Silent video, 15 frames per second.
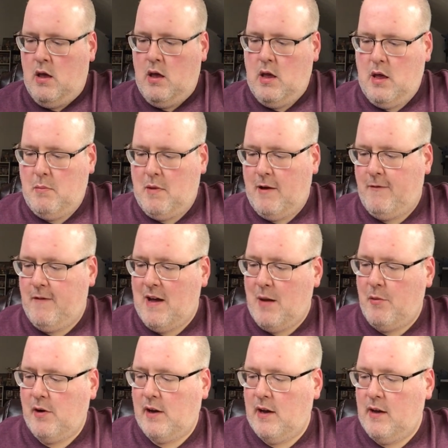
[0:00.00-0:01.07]
And my
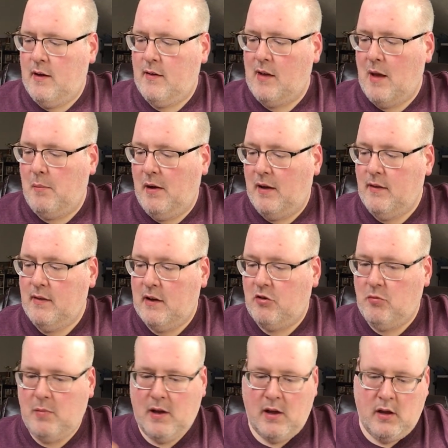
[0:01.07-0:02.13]
fabric is a Be Stitch
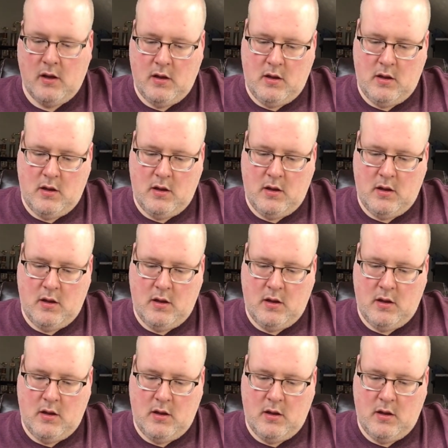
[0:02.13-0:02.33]
Me.